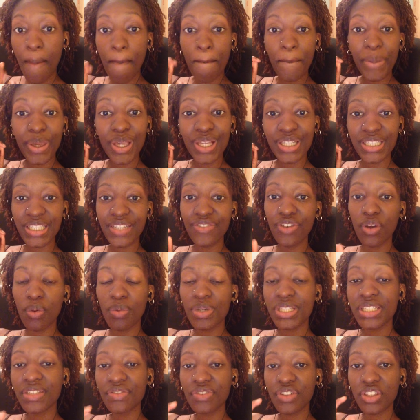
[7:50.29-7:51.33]
Because if it
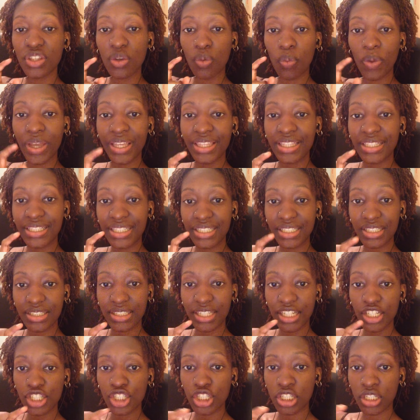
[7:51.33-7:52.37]
wasn't for the way the
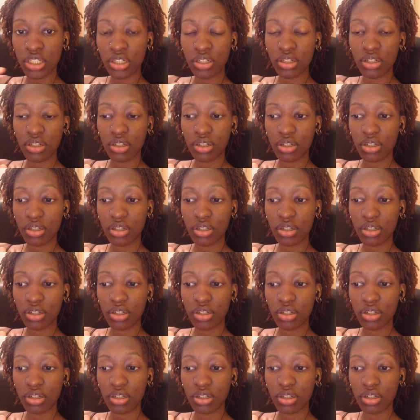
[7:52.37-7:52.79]
dissertation